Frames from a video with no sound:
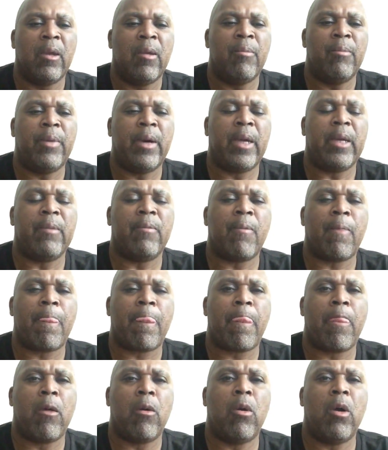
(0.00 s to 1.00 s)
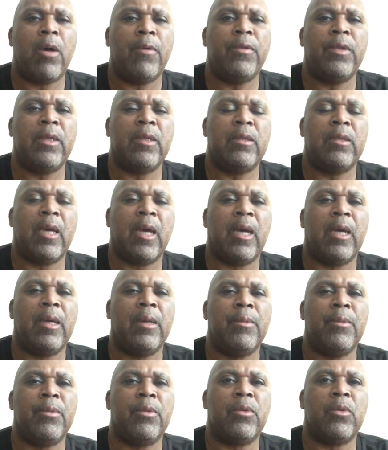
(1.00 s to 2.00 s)
But
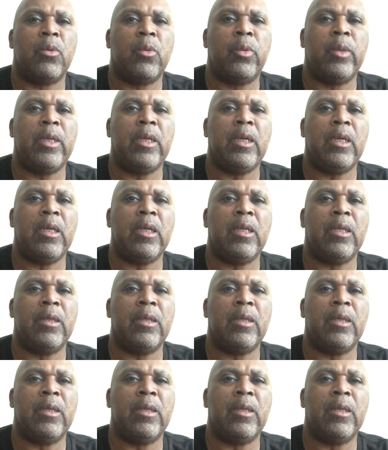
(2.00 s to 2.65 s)
oftentimes we